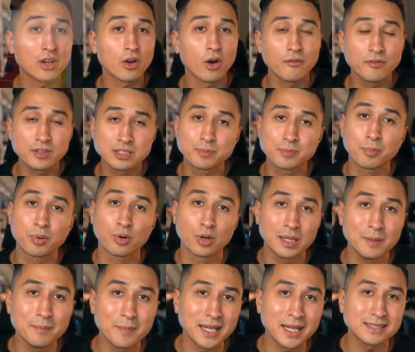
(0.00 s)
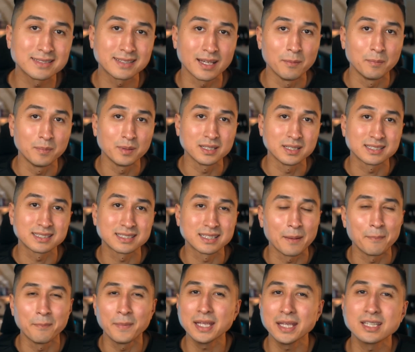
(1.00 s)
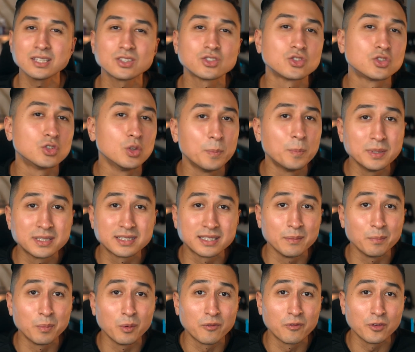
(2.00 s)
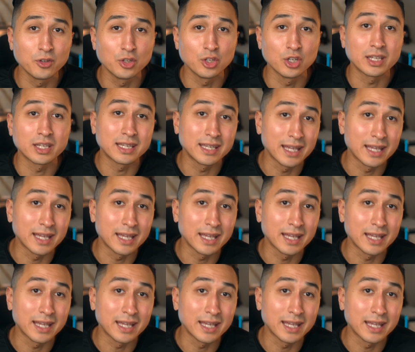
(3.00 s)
offers pre-made templates that make it super simple for you to